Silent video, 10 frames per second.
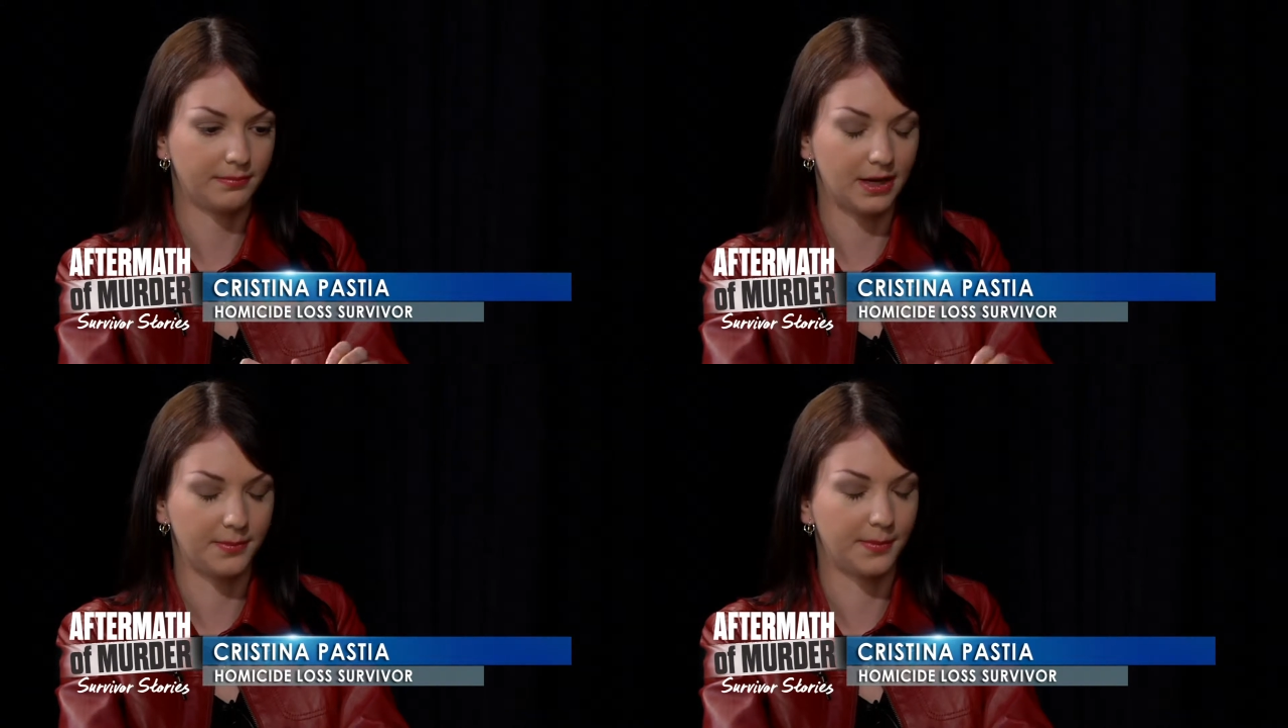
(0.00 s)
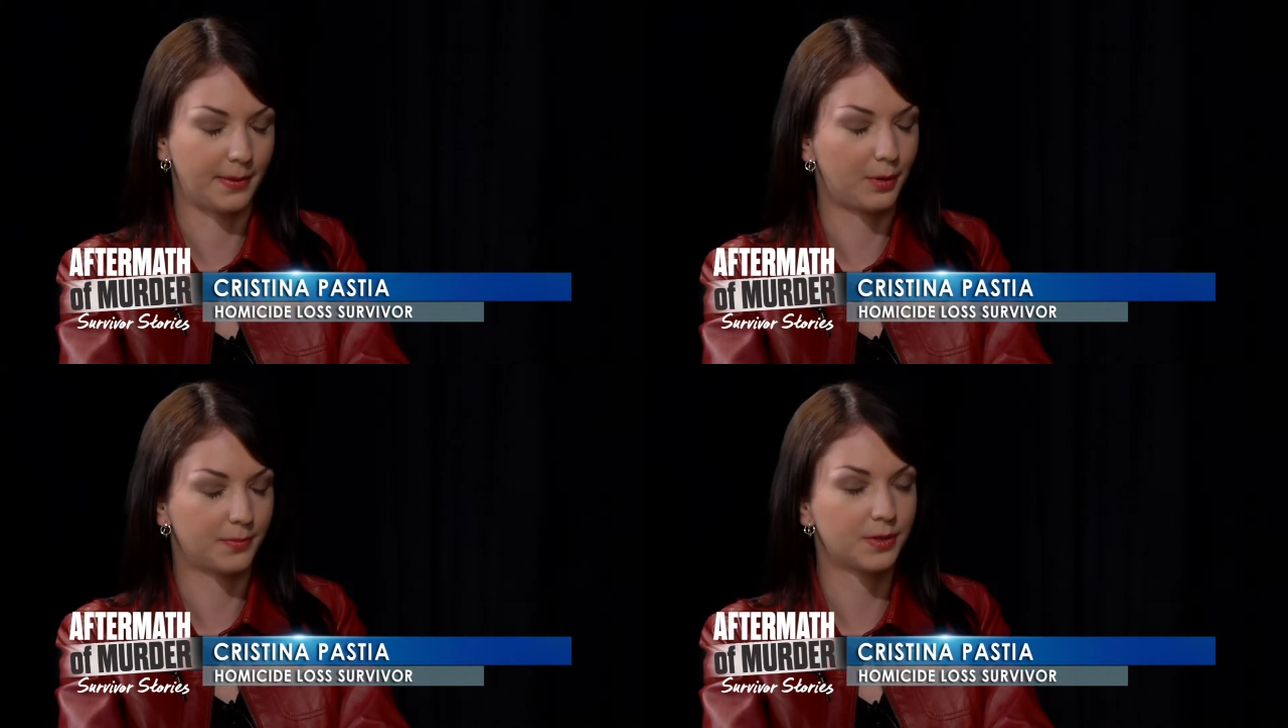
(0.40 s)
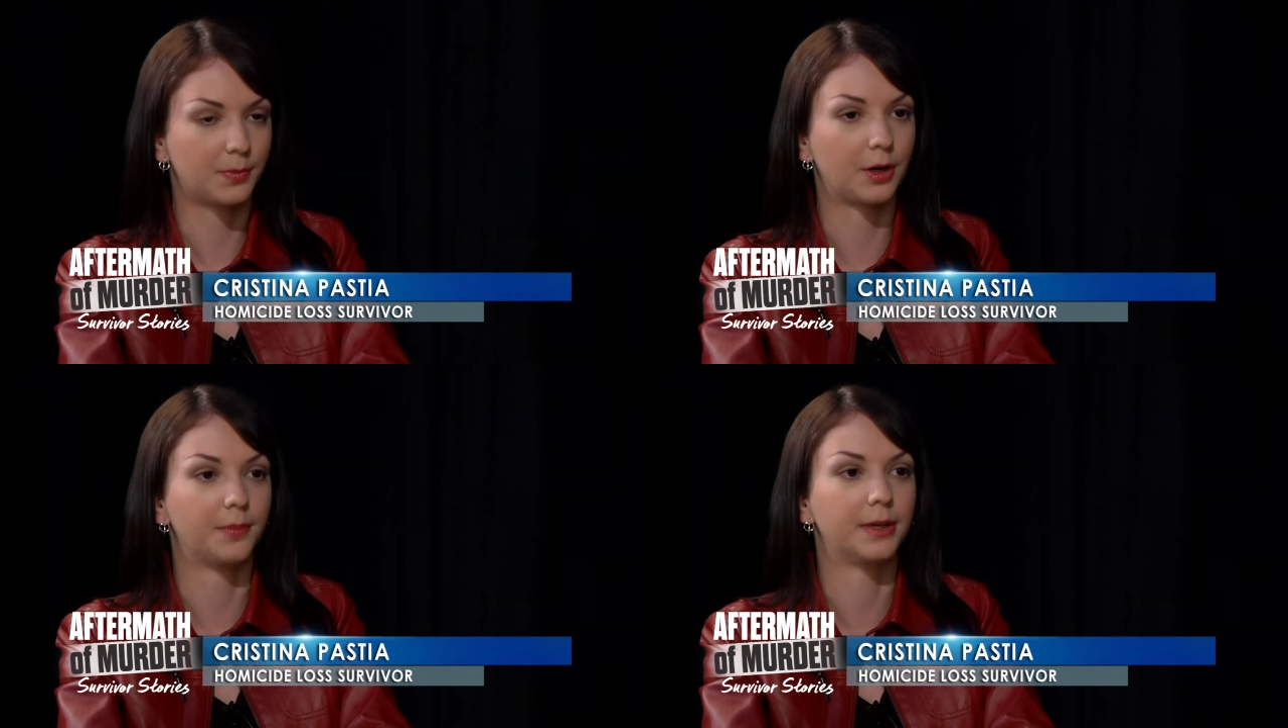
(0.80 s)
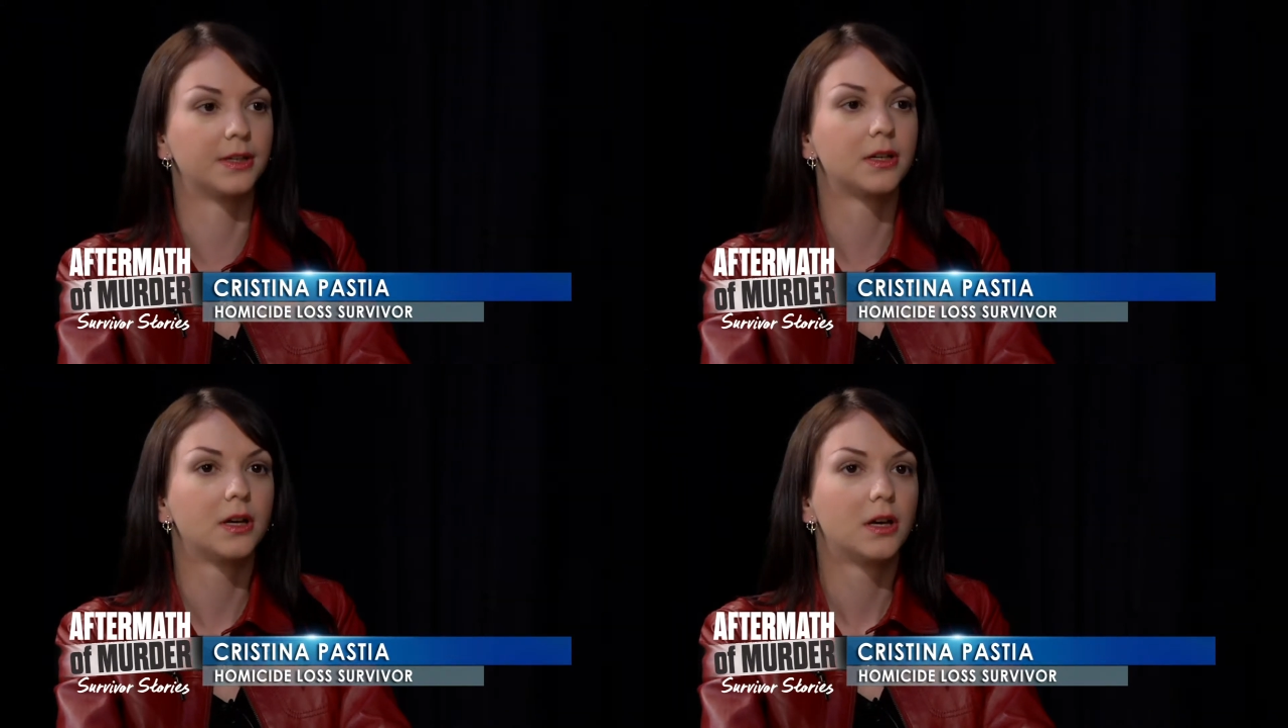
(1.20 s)
had been my mom's
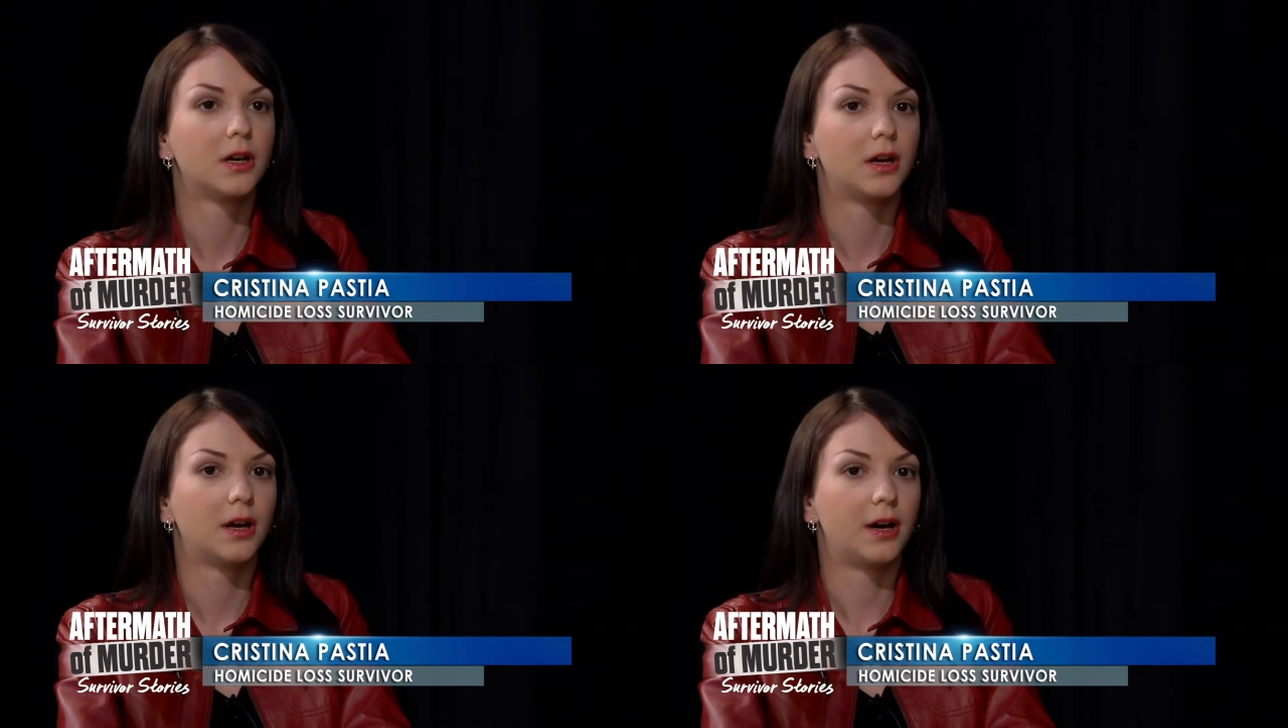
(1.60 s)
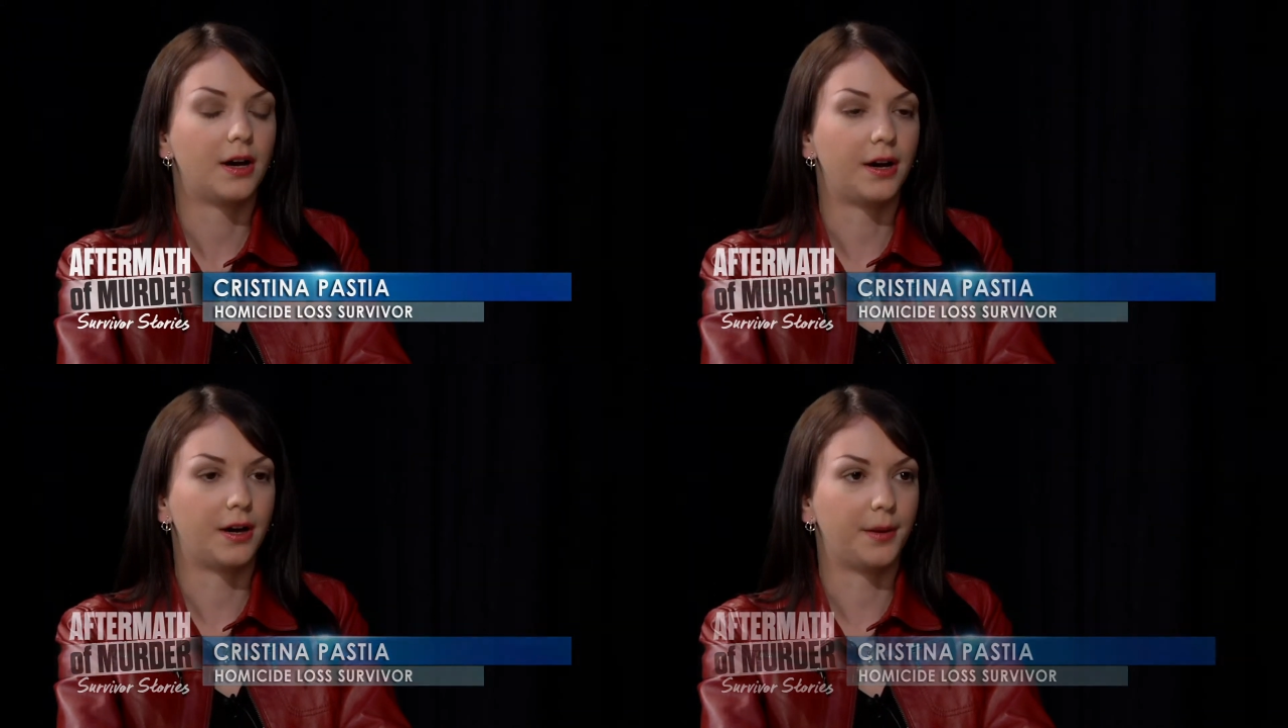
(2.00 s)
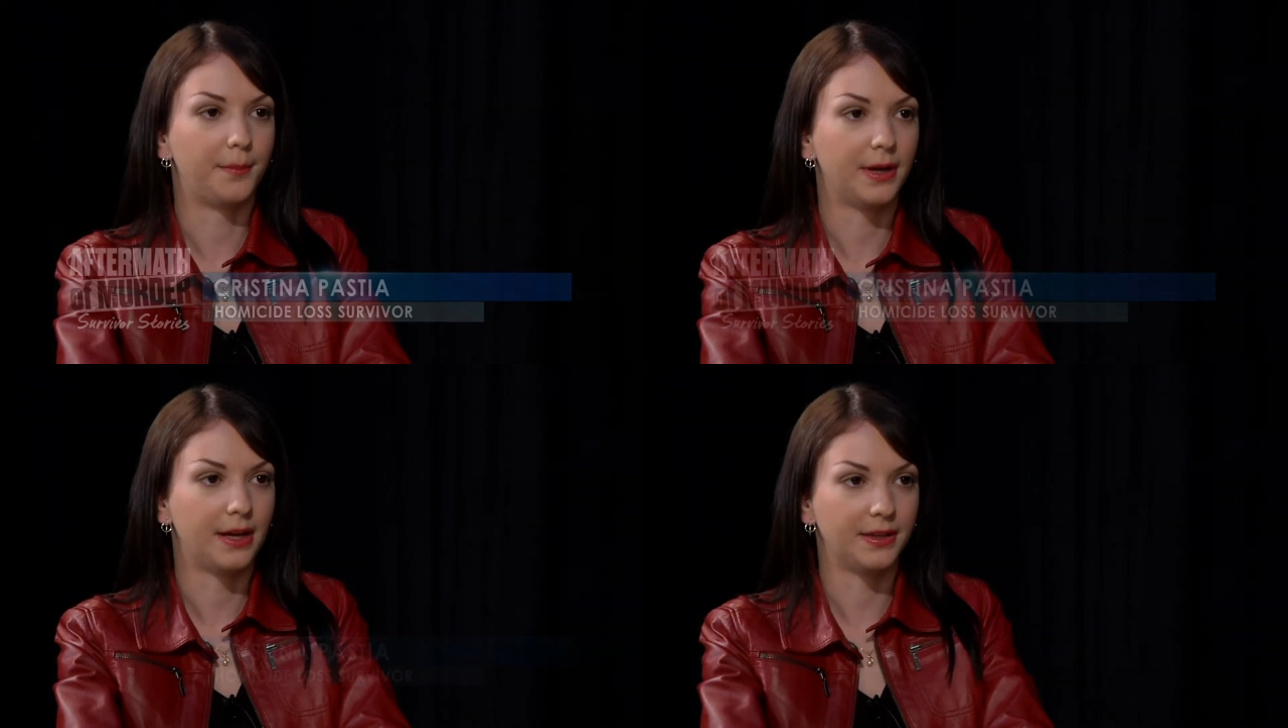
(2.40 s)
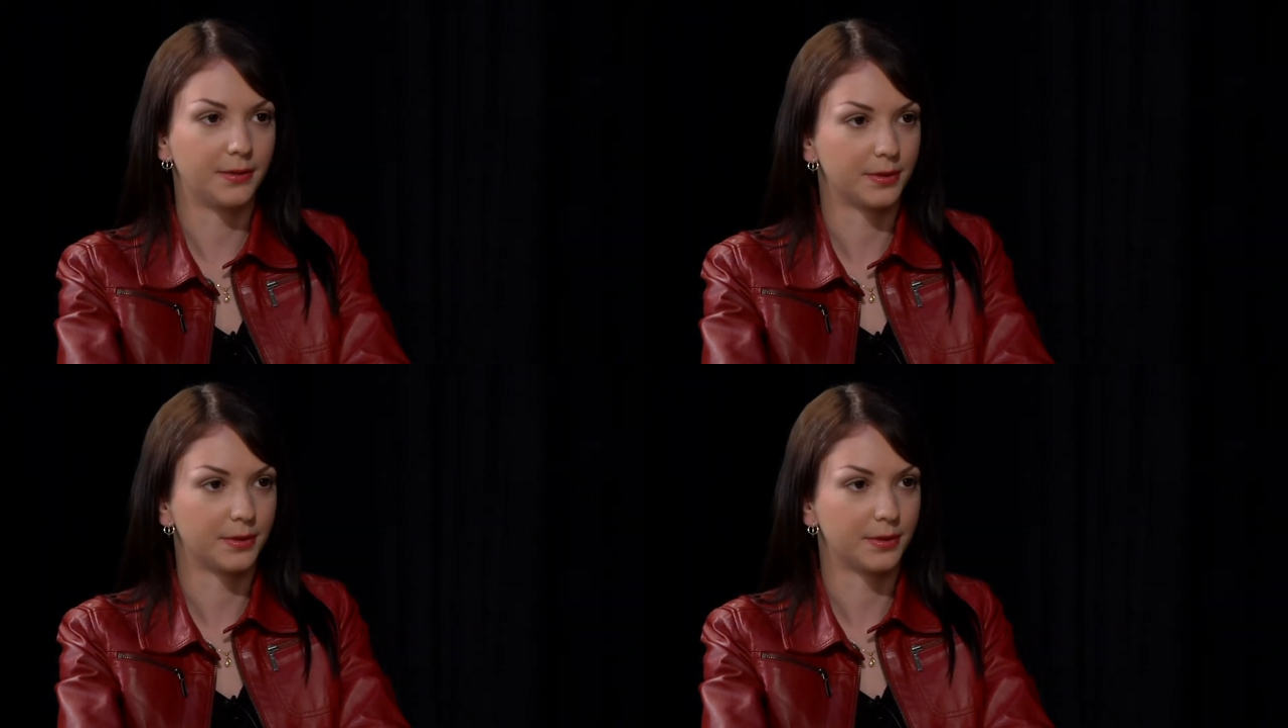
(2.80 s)
apartment, and